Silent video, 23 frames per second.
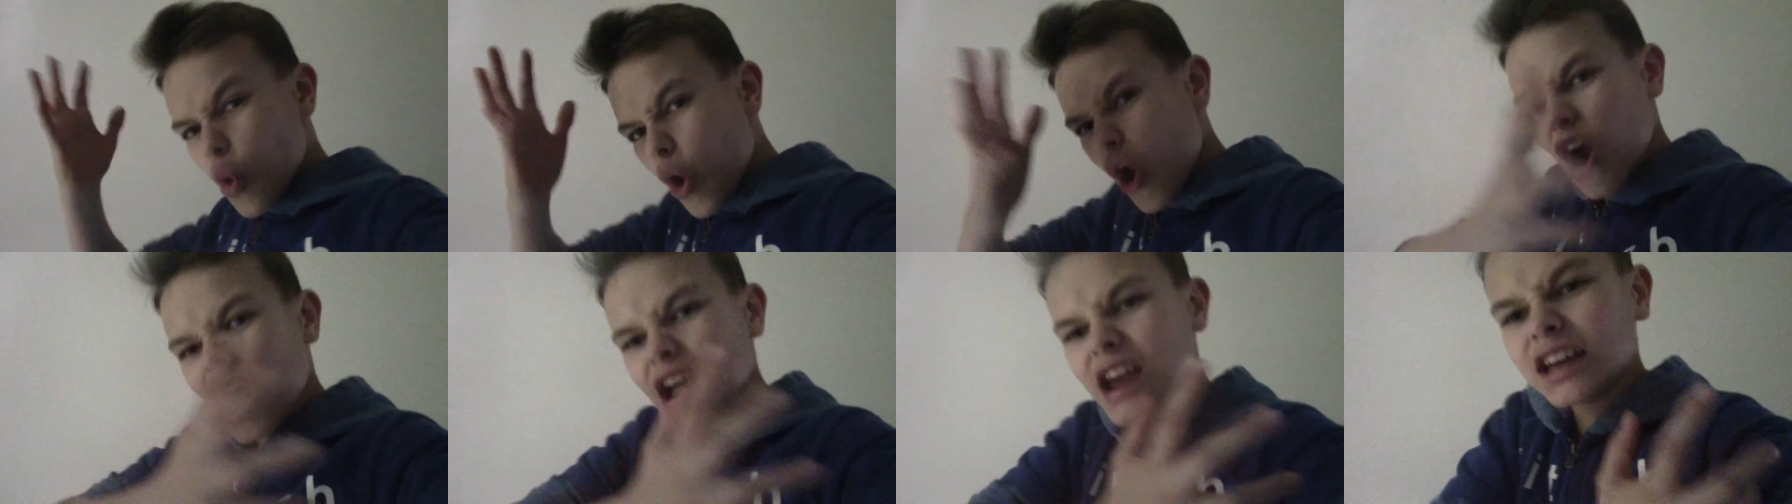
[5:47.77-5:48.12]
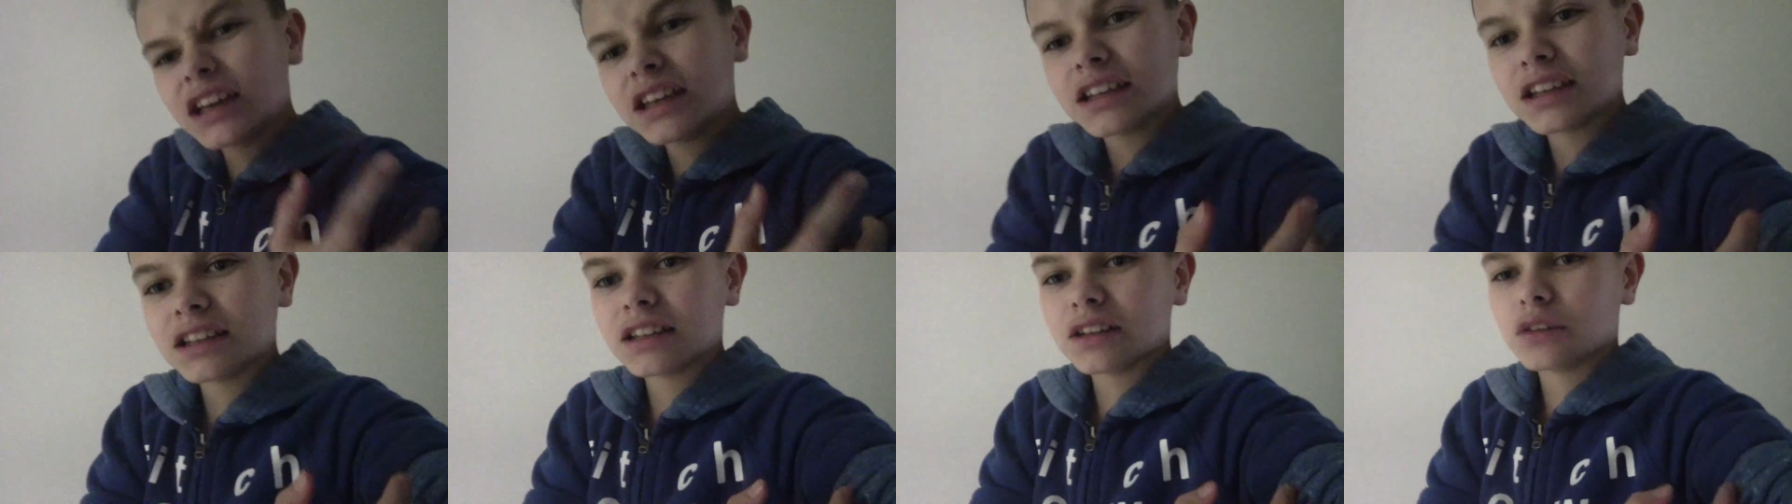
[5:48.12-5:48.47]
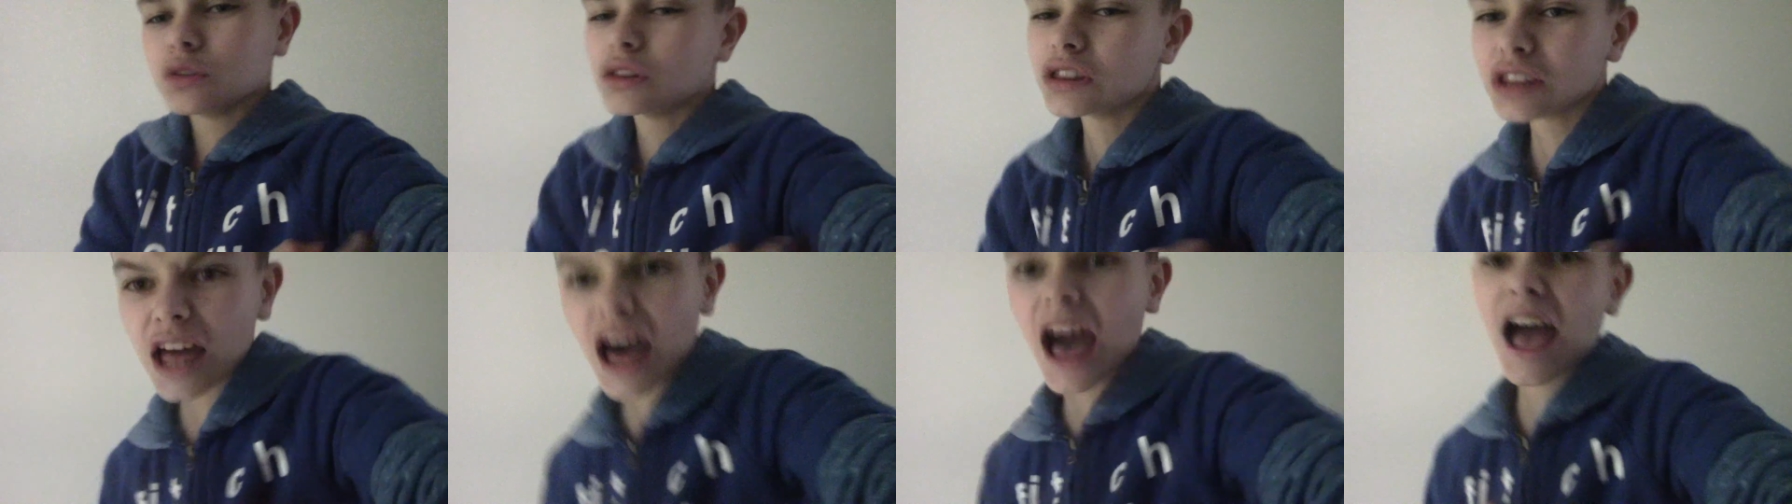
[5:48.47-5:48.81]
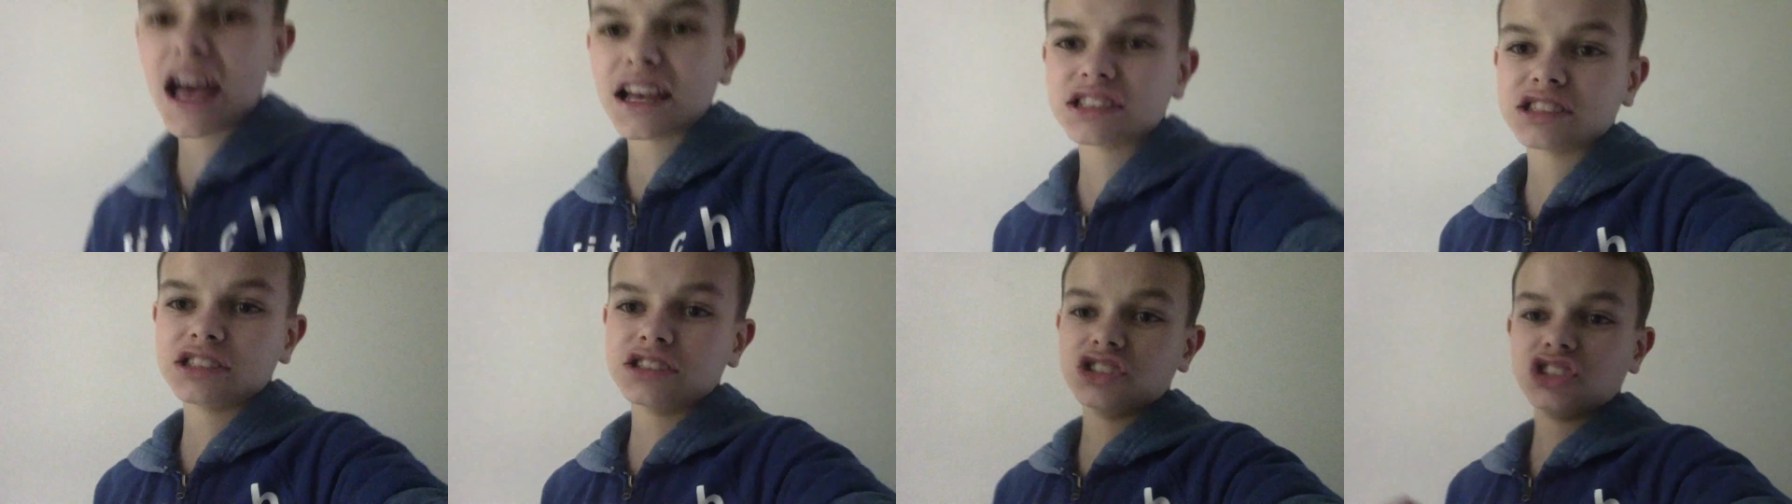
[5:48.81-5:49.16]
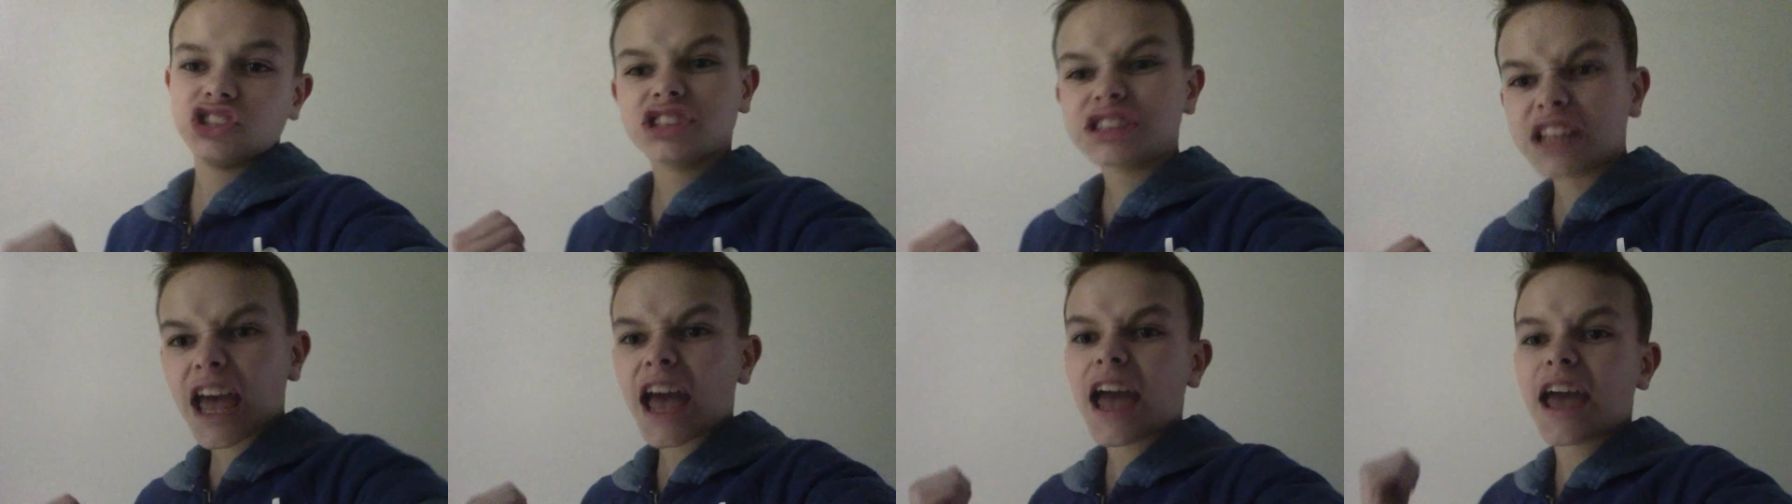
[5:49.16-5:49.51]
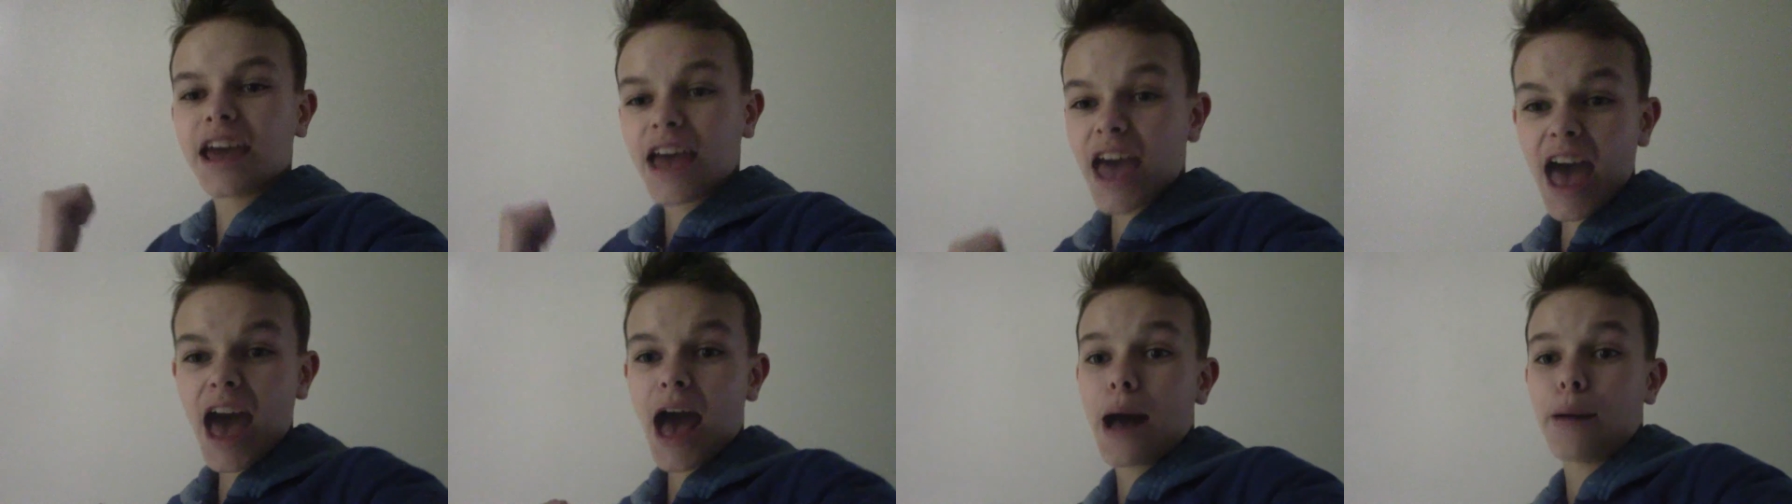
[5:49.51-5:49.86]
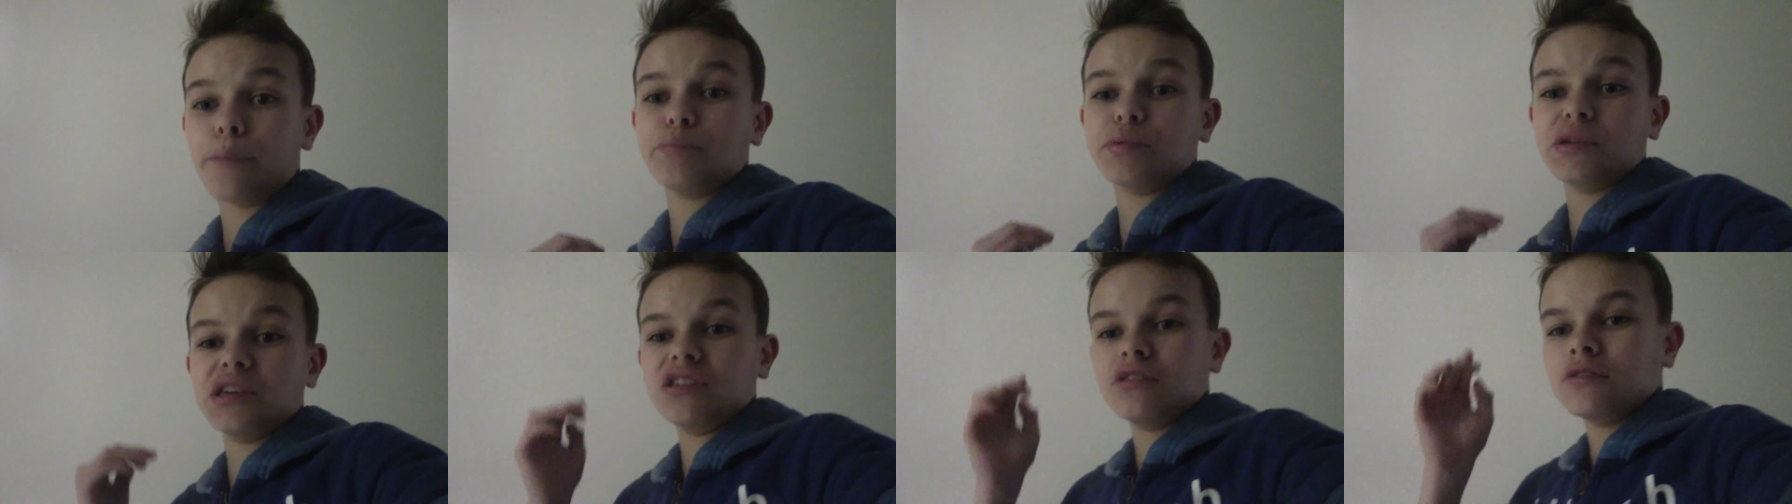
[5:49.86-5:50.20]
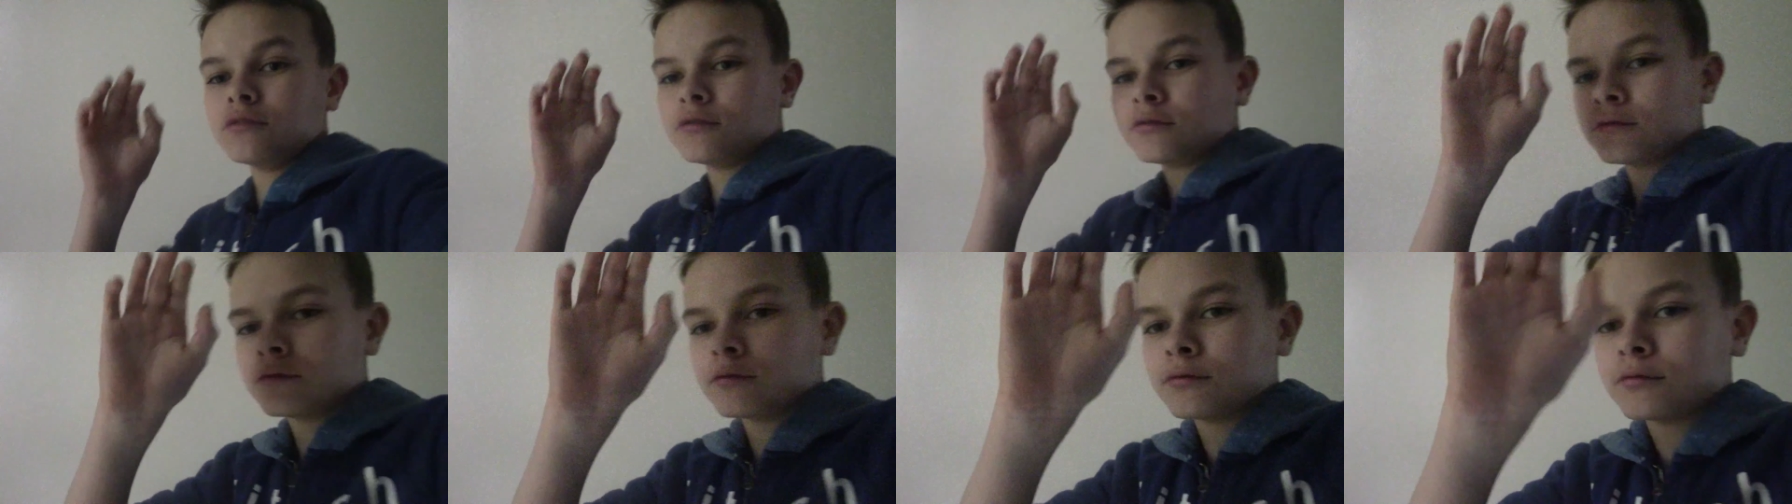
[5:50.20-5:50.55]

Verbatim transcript: Worry less and stay happy.